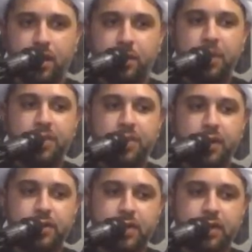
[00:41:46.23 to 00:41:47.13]
But
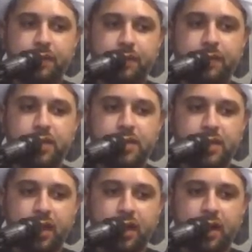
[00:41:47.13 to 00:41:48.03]
there is a difference
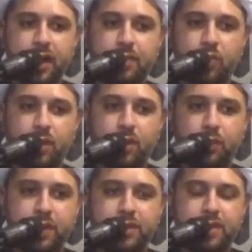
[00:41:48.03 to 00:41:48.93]
in the claim
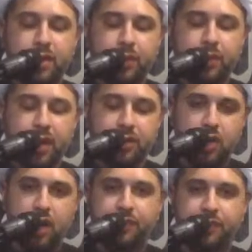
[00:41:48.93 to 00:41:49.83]
when we say we are
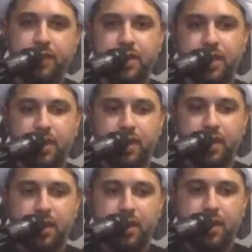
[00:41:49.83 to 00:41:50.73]
Ja'afari
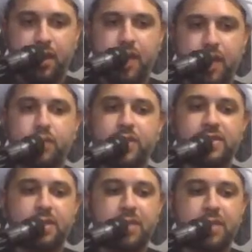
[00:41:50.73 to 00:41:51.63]
and when
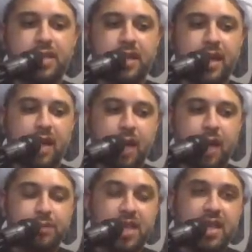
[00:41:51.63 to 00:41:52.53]
somebody like
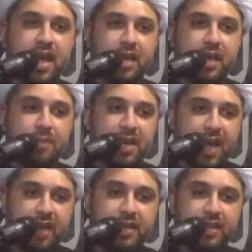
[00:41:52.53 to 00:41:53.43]
Abdullah ibn
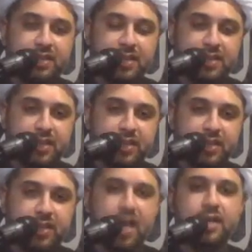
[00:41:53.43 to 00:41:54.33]
Hariz
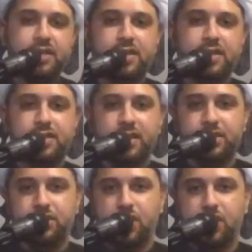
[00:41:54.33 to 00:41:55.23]
al-Sajistani says
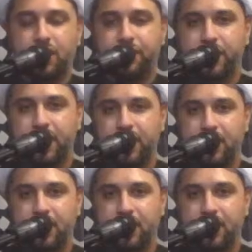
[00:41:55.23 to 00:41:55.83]
he's Ja'afari.